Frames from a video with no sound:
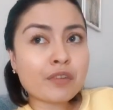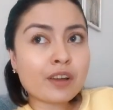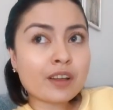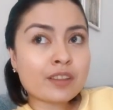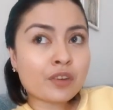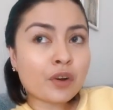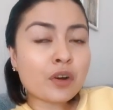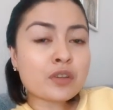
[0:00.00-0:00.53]

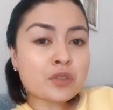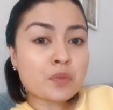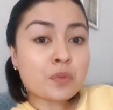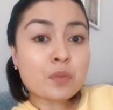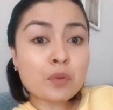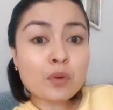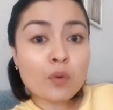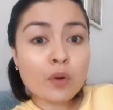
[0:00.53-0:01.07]
There are some
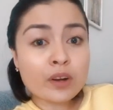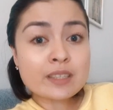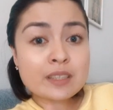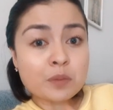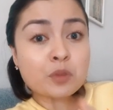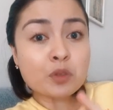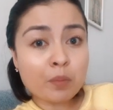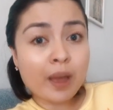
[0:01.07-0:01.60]
people who are
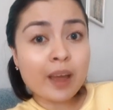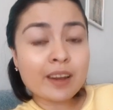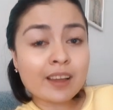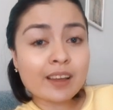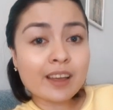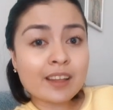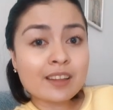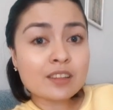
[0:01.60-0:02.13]

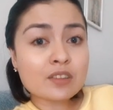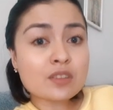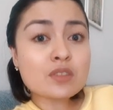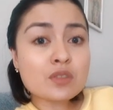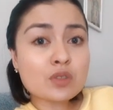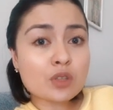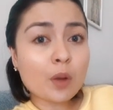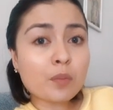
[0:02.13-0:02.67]
asymptomatic and that doesn't
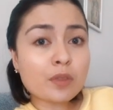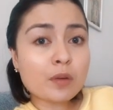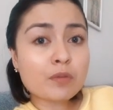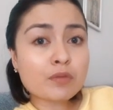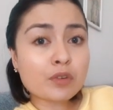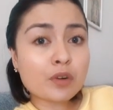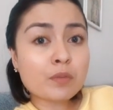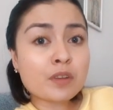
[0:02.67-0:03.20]
stop them
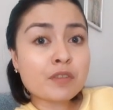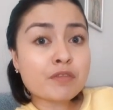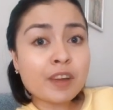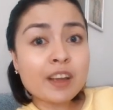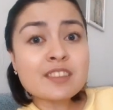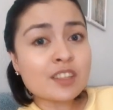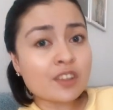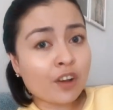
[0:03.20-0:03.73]
from
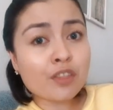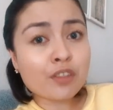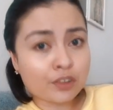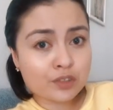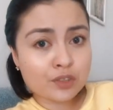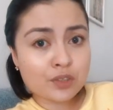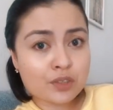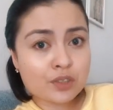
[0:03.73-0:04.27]
infecting
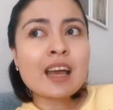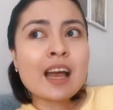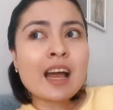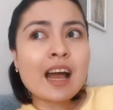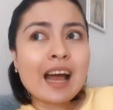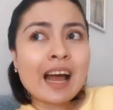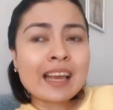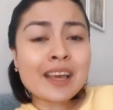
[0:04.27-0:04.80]
others.
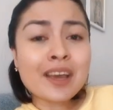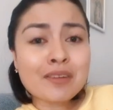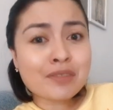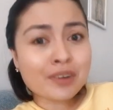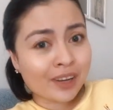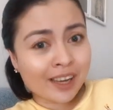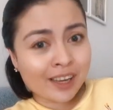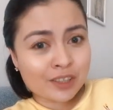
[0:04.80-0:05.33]
I am
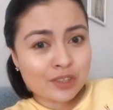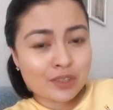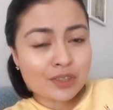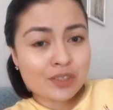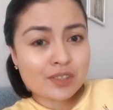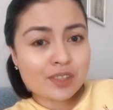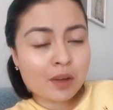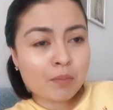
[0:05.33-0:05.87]
very
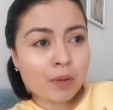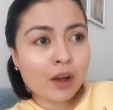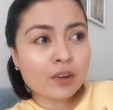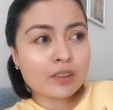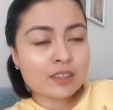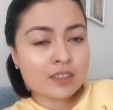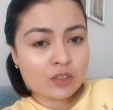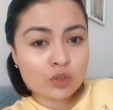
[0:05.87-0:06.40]
anxious
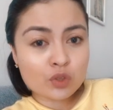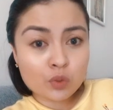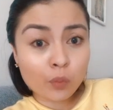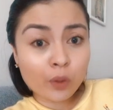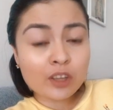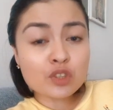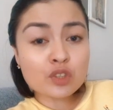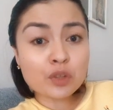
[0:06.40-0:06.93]
about the
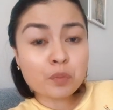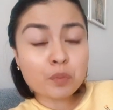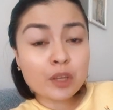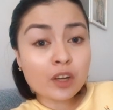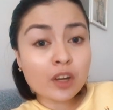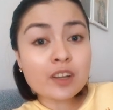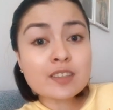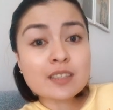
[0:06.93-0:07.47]
situation
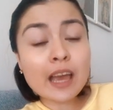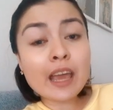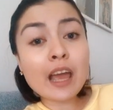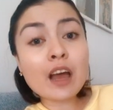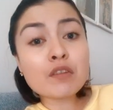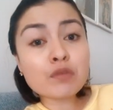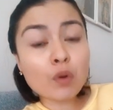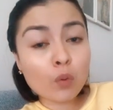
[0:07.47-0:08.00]
because I
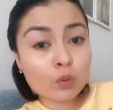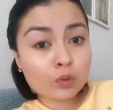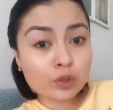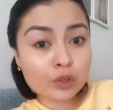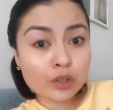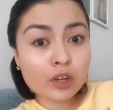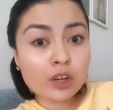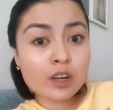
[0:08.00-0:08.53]
have older